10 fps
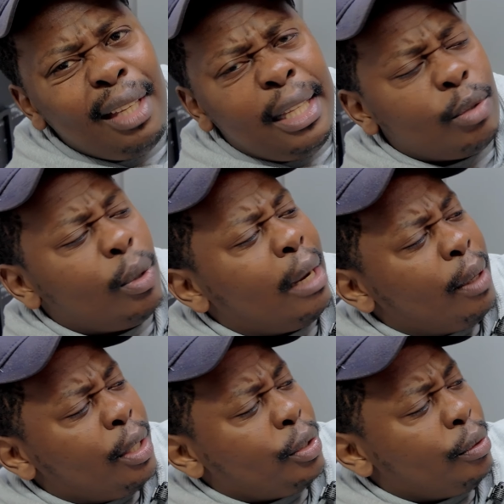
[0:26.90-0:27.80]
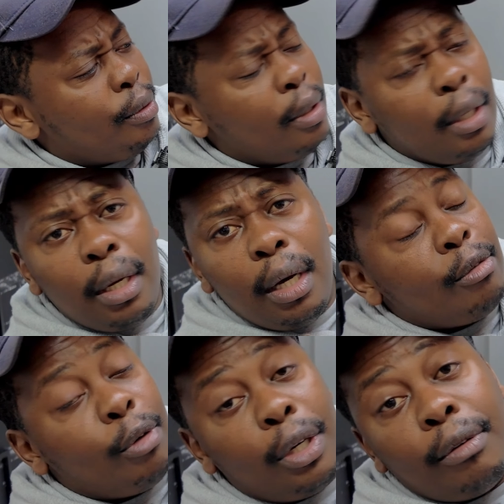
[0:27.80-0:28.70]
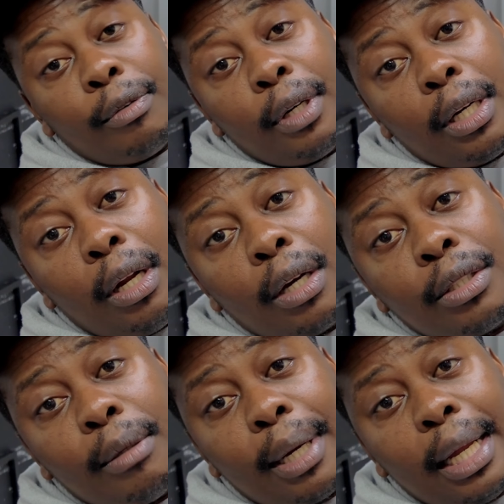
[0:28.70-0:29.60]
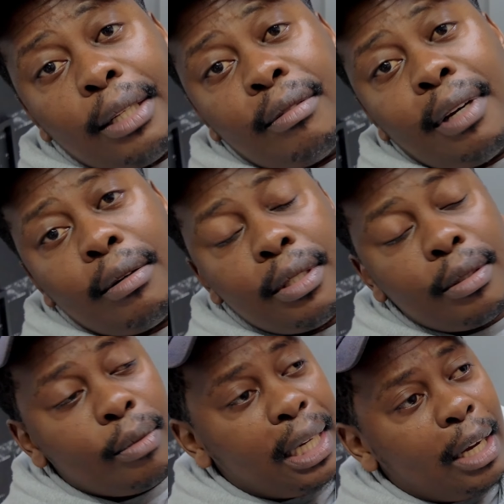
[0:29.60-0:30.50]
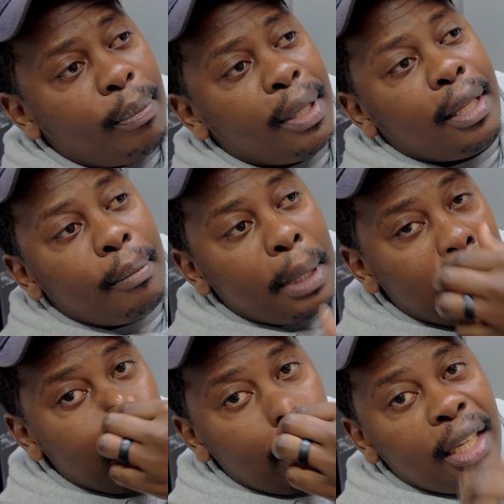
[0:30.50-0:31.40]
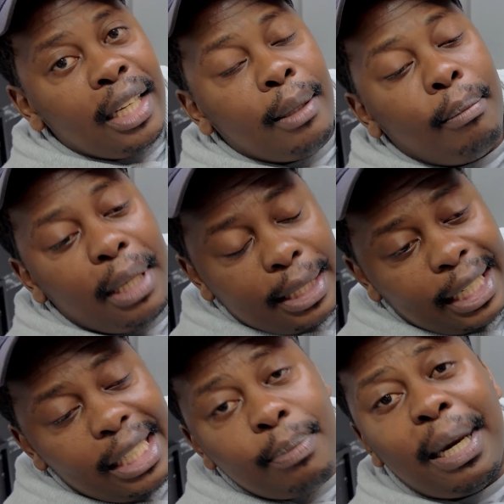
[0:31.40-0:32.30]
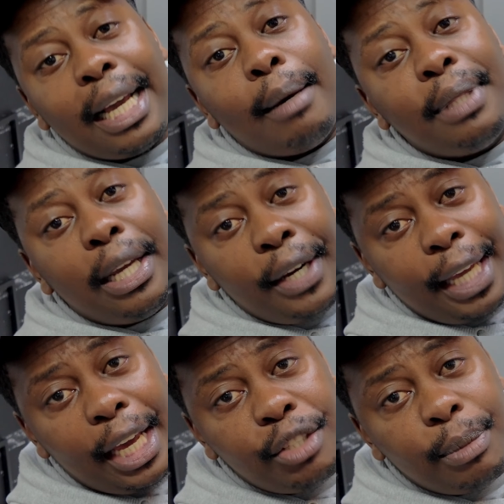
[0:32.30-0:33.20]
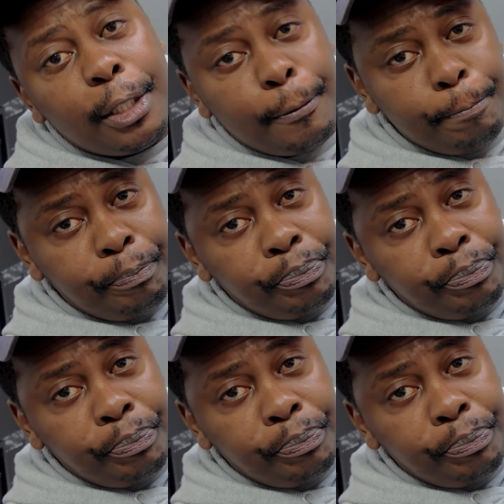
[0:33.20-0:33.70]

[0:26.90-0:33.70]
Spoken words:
There's work I want to do for a long-term client of ours. We're helping them basically spike up their engagement